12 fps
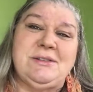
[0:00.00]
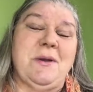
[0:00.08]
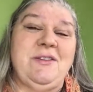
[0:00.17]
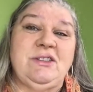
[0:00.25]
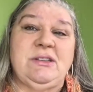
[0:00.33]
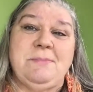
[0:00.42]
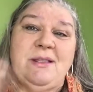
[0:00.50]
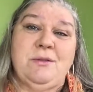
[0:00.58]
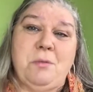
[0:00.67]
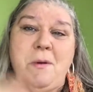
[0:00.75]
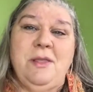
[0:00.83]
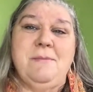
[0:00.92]
So I've just been
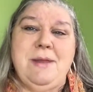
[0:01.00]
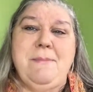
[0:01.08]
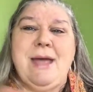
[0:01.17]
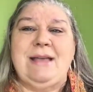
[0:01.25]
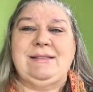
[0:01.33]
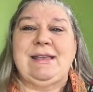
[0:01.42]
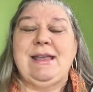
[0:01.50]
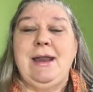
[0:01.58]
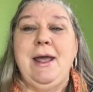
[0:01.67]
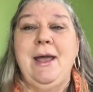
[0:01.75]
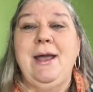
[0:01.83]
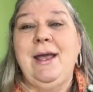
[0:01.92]
throwing them in a basket
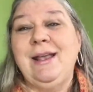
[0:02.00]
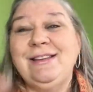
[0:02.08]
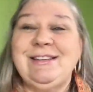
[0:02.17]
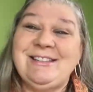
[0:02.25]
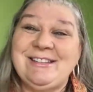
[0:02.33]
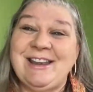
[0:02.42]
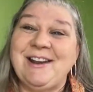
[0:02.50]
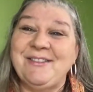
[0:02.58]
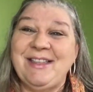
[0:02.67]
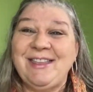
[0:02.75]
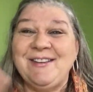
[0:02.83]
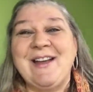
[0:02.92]
to share
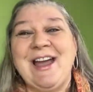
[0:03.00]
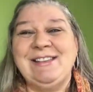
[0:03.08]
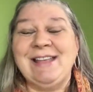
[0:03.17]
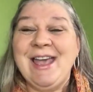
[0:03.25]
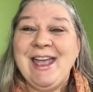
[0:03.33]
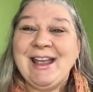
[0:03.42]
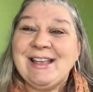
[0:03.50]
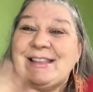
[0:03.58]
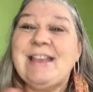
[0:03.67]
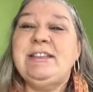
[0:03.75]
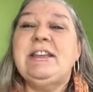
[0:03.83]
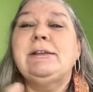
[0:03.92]
with you guys. Because I
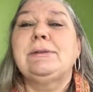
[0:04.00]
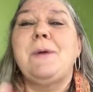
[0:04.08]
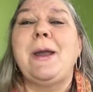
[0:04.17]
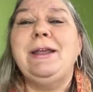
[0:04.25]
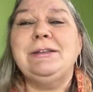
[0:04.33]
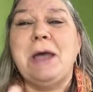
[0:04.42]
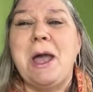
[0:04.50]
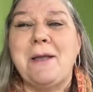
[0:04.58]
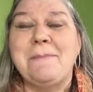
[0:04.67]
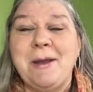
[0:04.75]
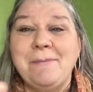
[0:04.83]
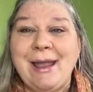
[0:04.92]
just want to talk
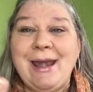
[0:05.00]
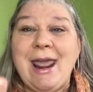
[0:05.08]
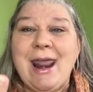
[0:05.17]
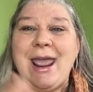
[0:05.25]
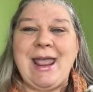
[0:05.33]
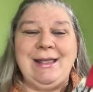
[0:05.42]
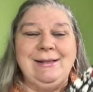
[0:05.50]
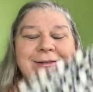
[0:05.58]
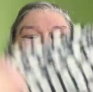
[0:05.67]
about my knitting.